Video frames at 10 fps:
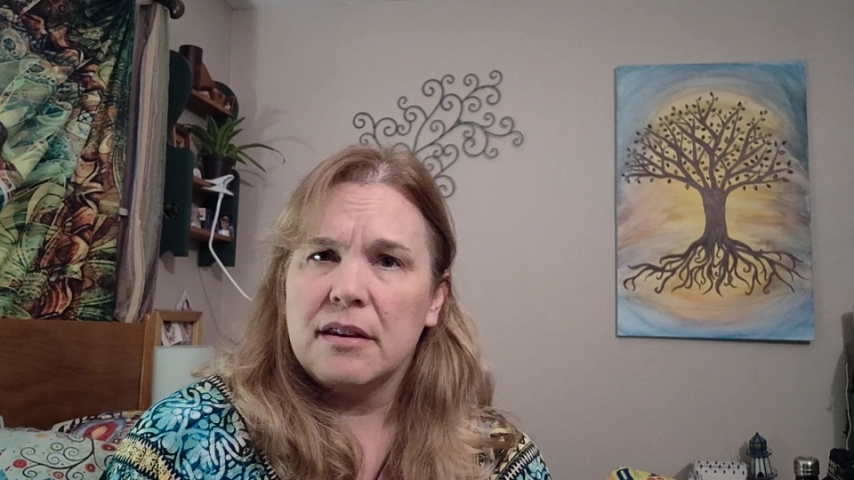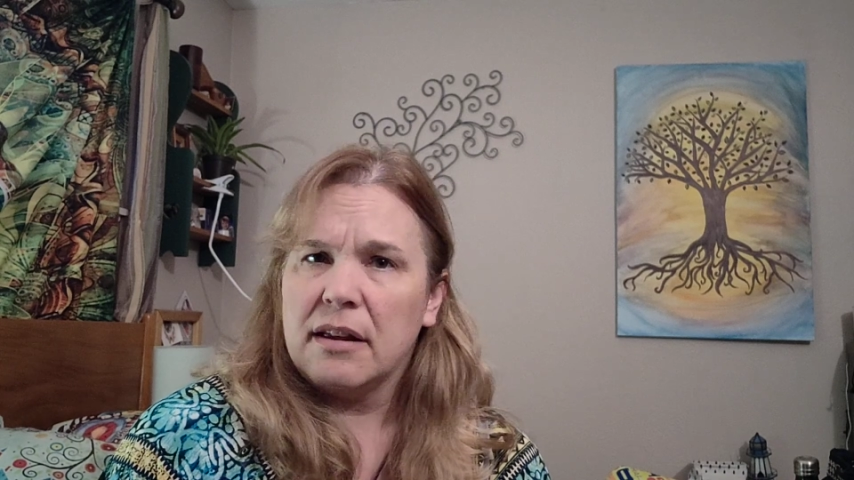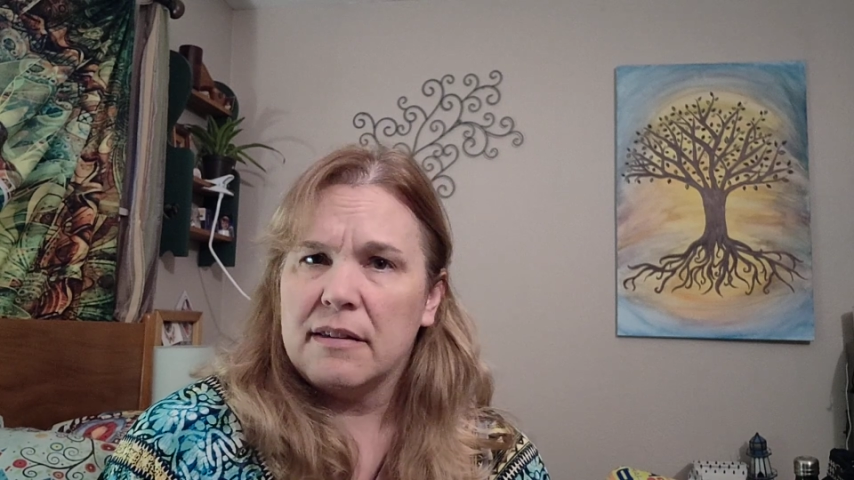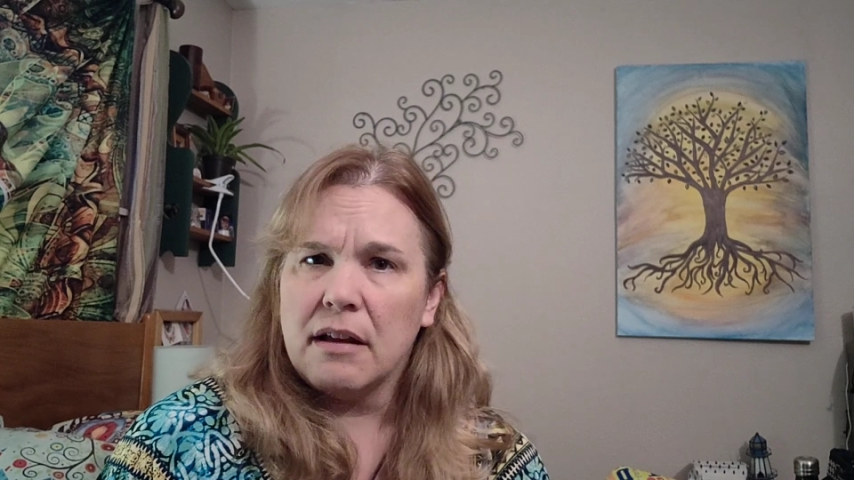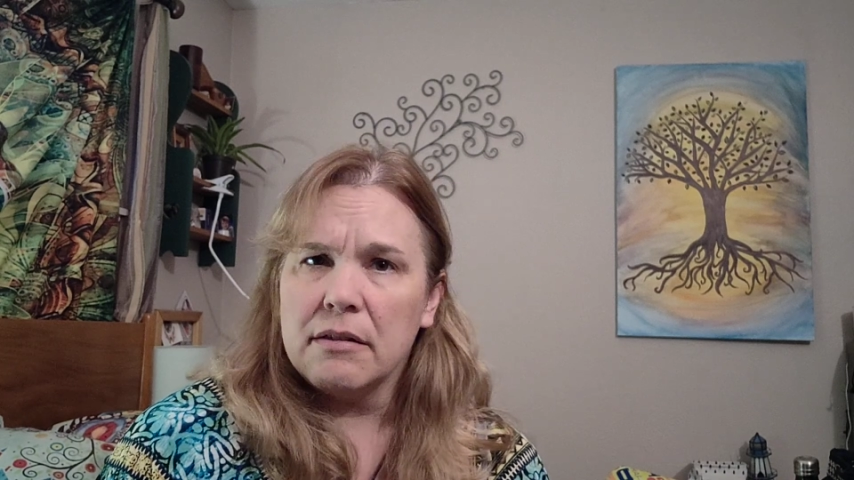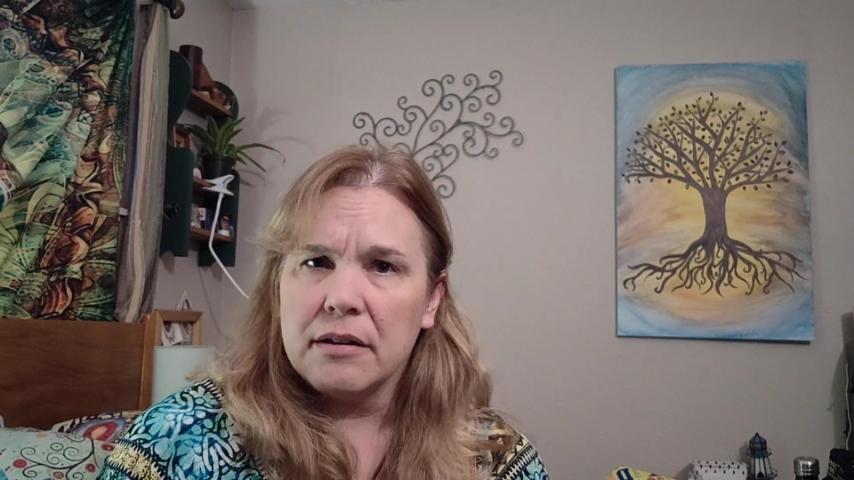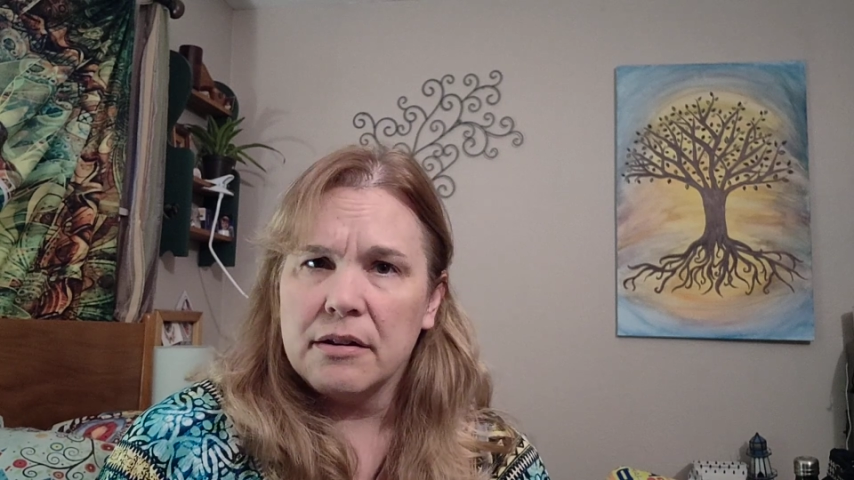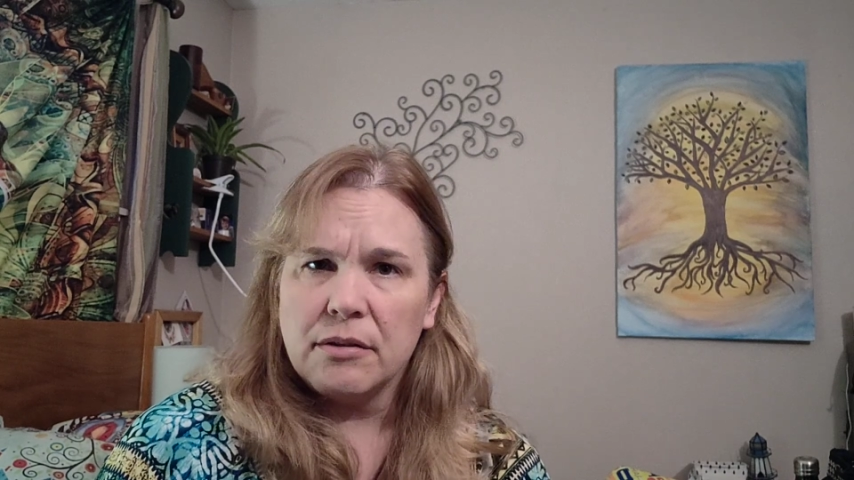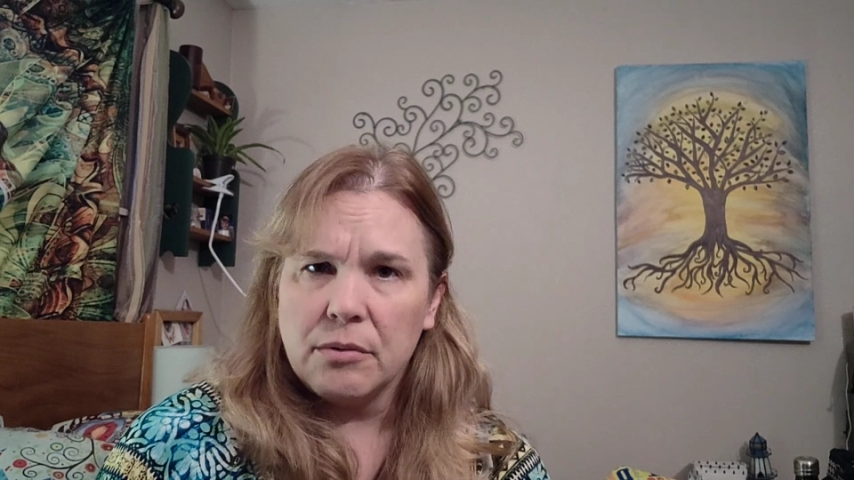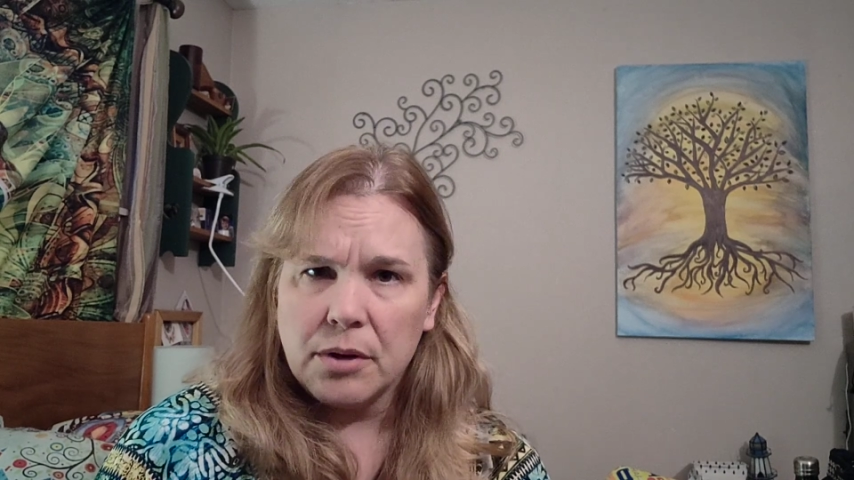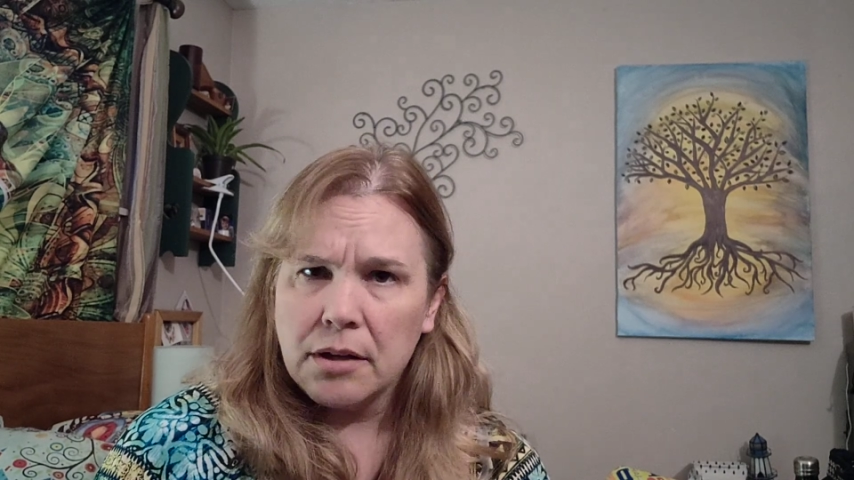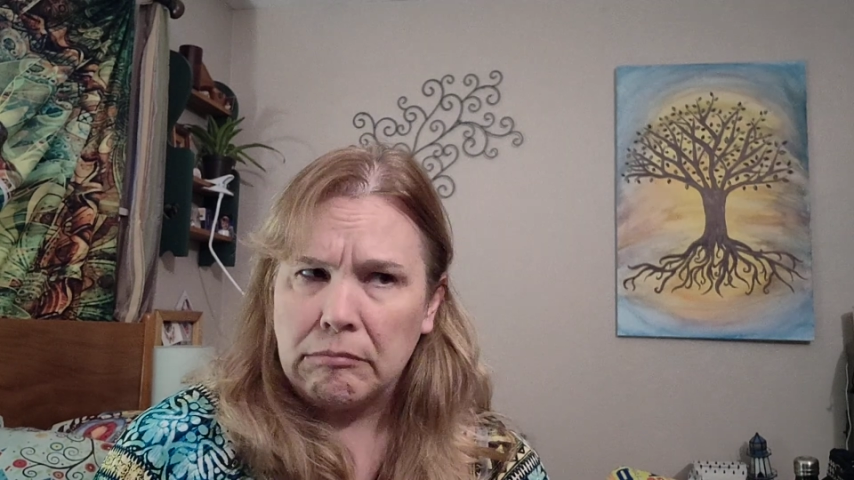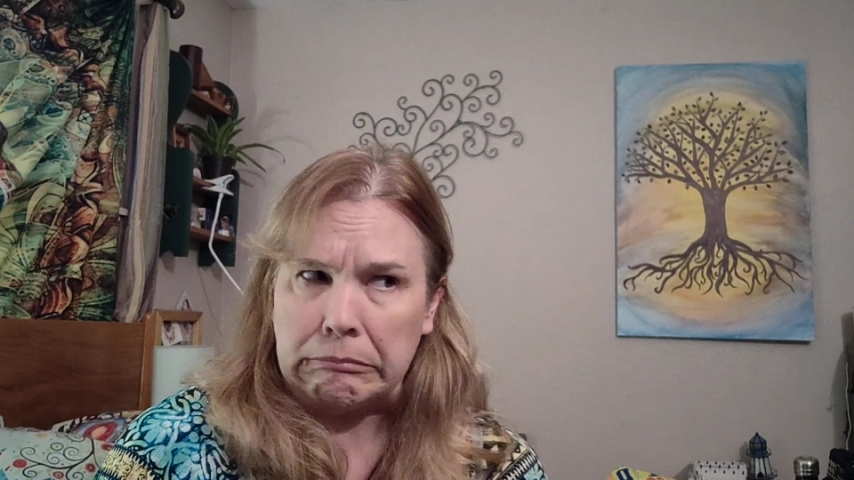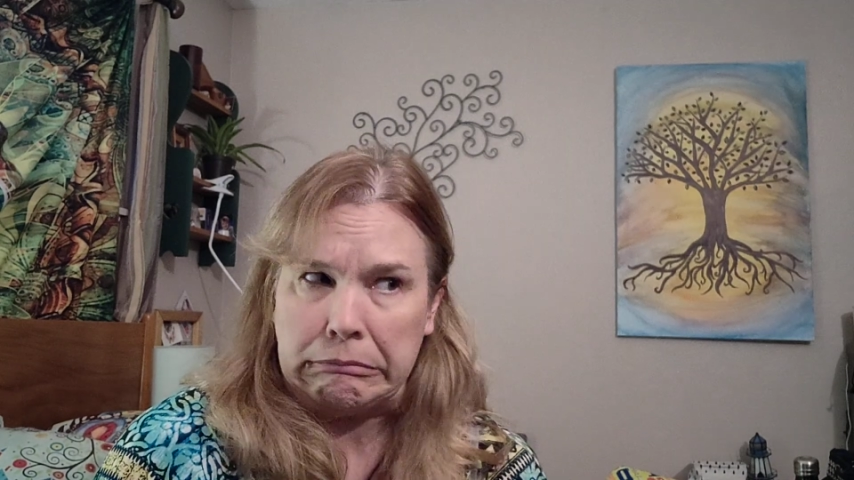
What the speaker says: decks out there, do we?